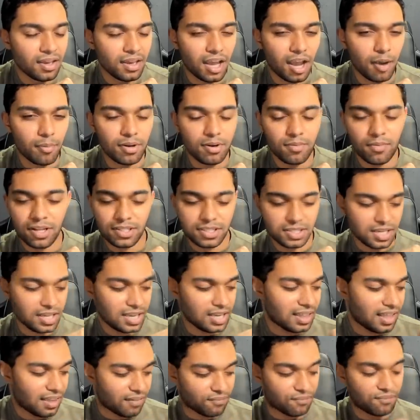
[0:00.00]
I mean, I'm not saying he,
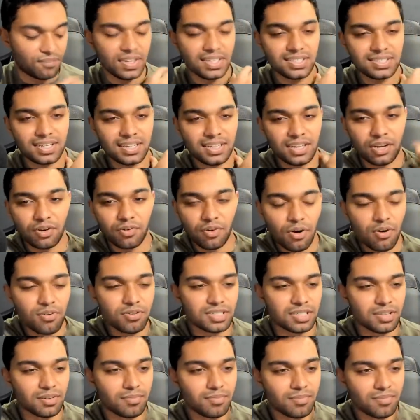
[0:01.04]
like, physically grows
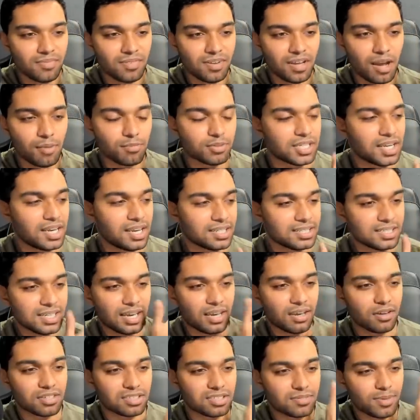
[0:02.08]
it. I'm saying it's like
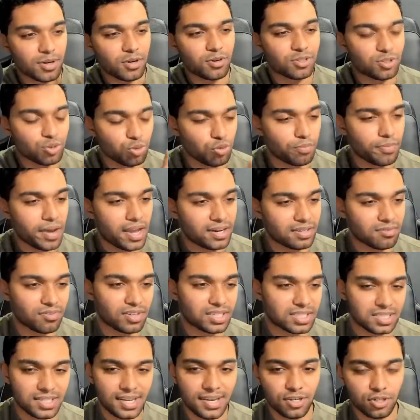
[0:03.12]
a spiritual
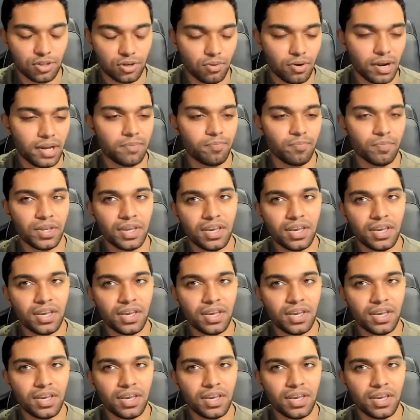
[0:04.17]
manifestation, right?